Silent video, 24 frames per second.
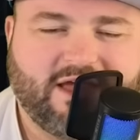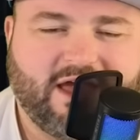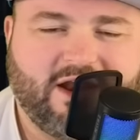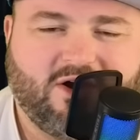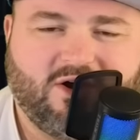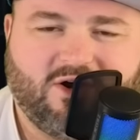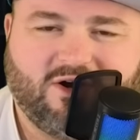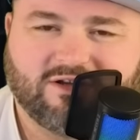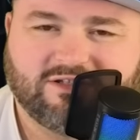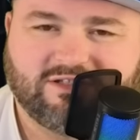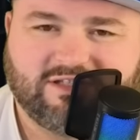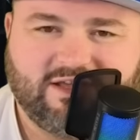
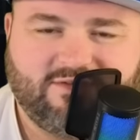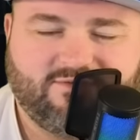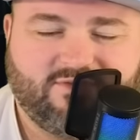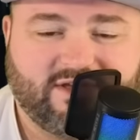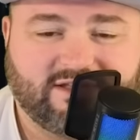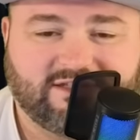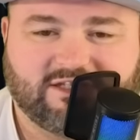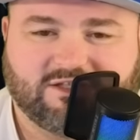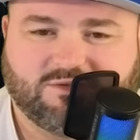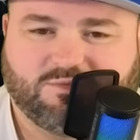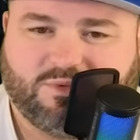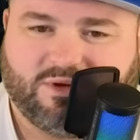Hawks
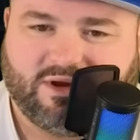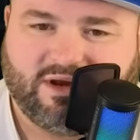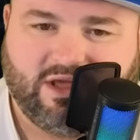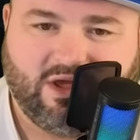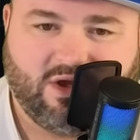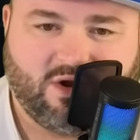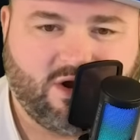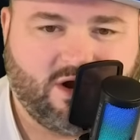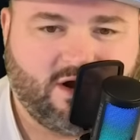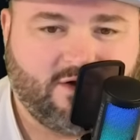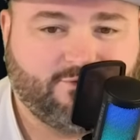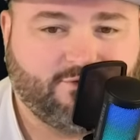defense is pretty
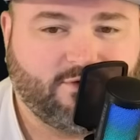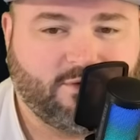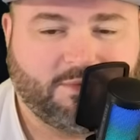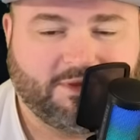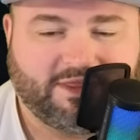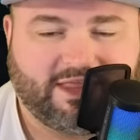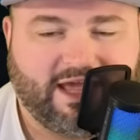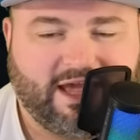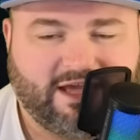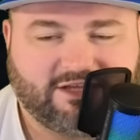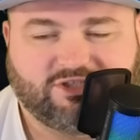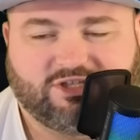awful, but
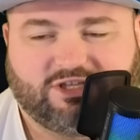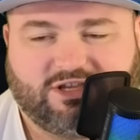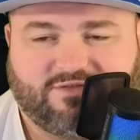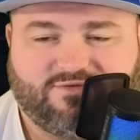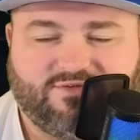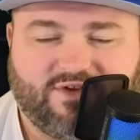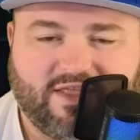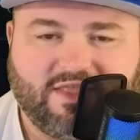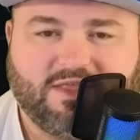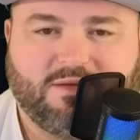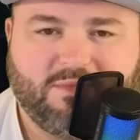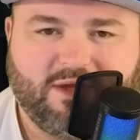they actually
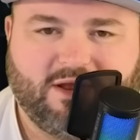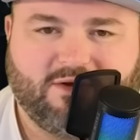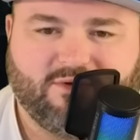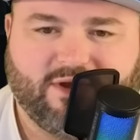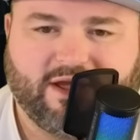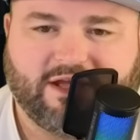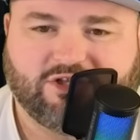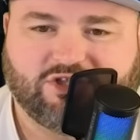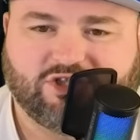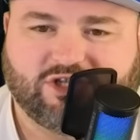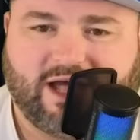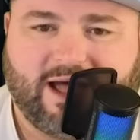defend the
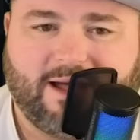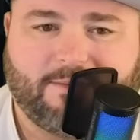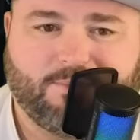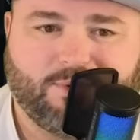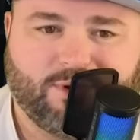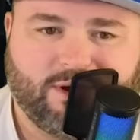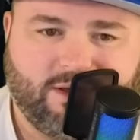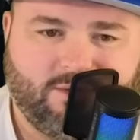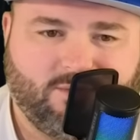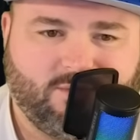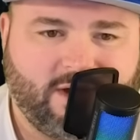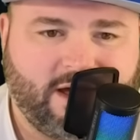mid-range shot
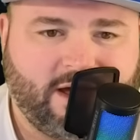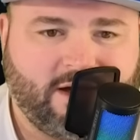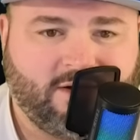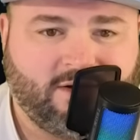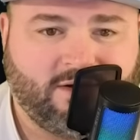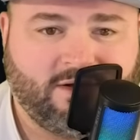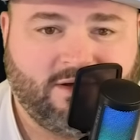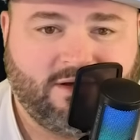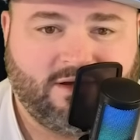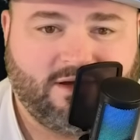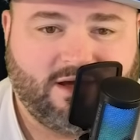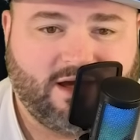pretty
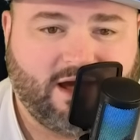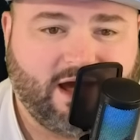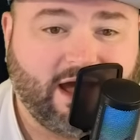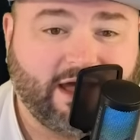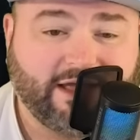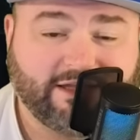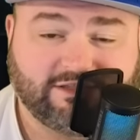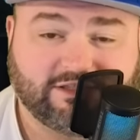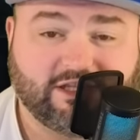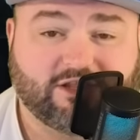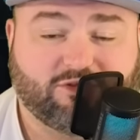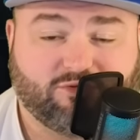well.
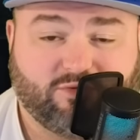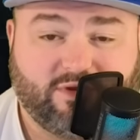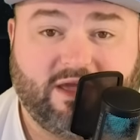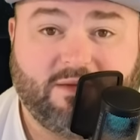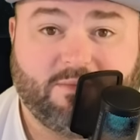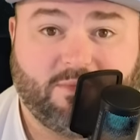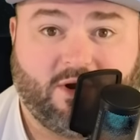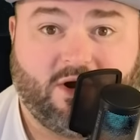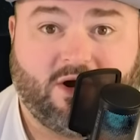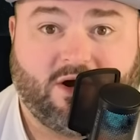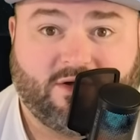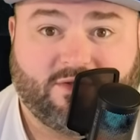It's the three
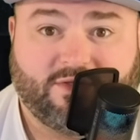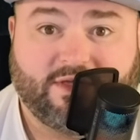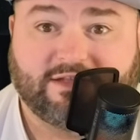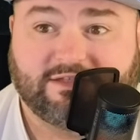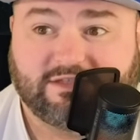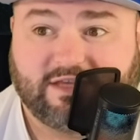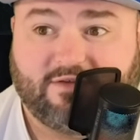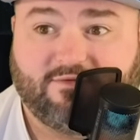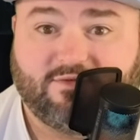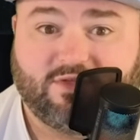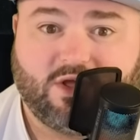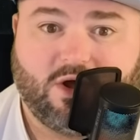ball that's
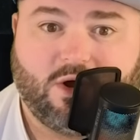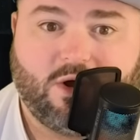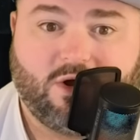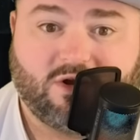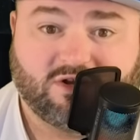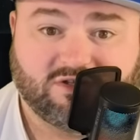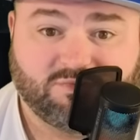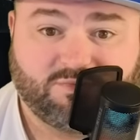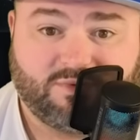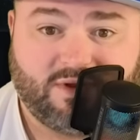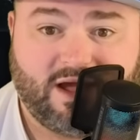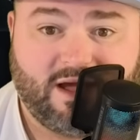given the
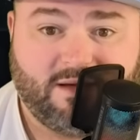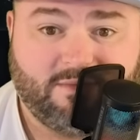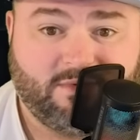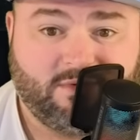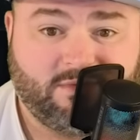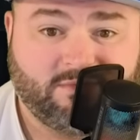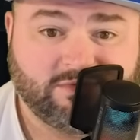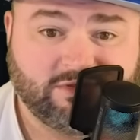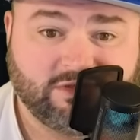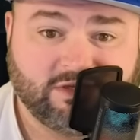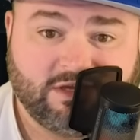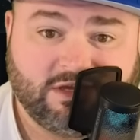Hawks
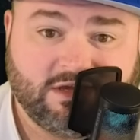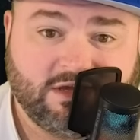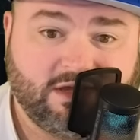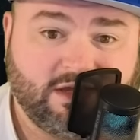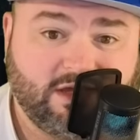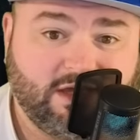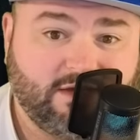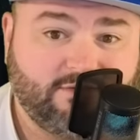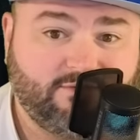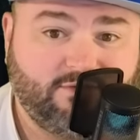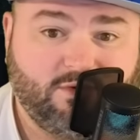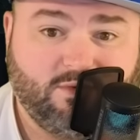problems.
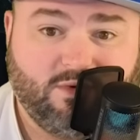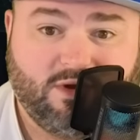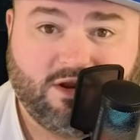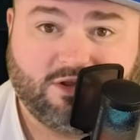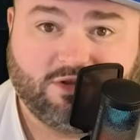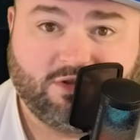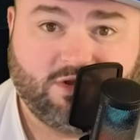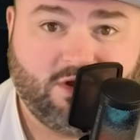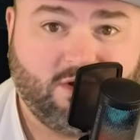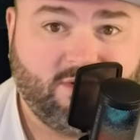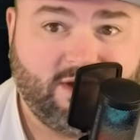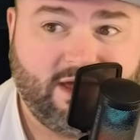If you want to
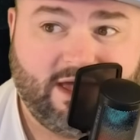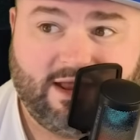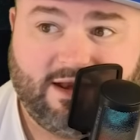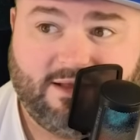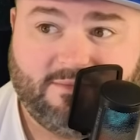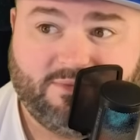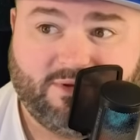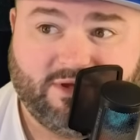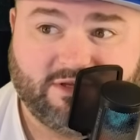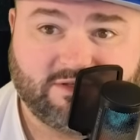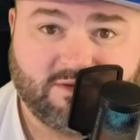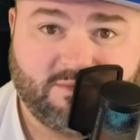go ahead
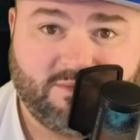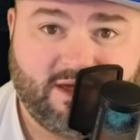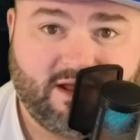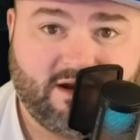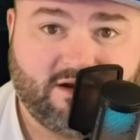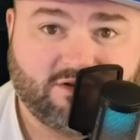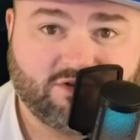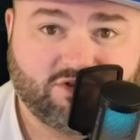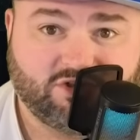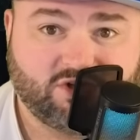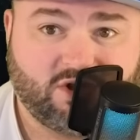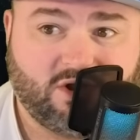and place a bet
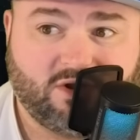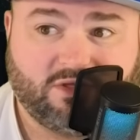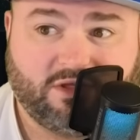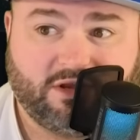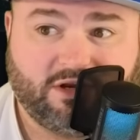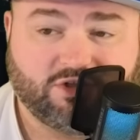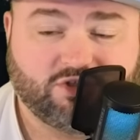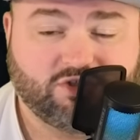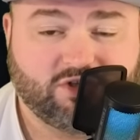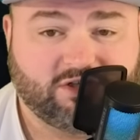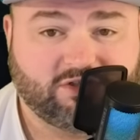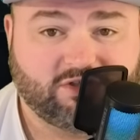on
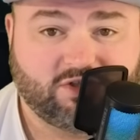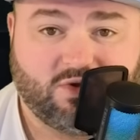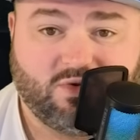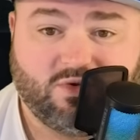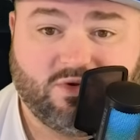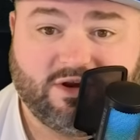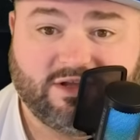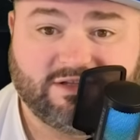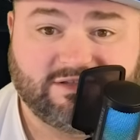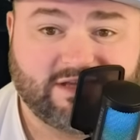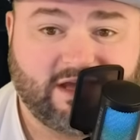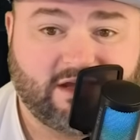Charlotte and trust the
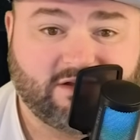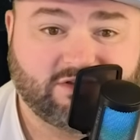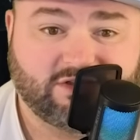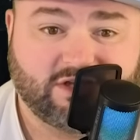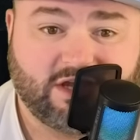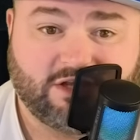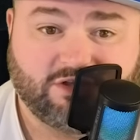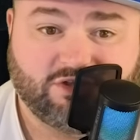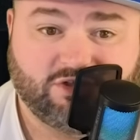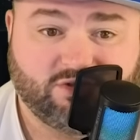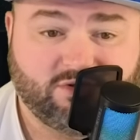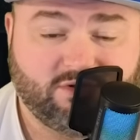Hornets
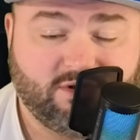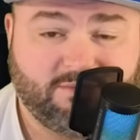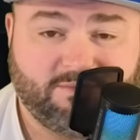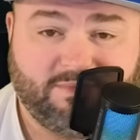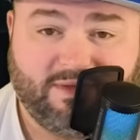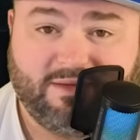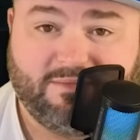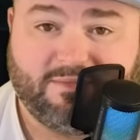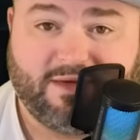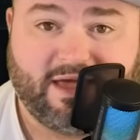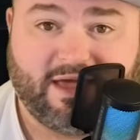outside shooting, be my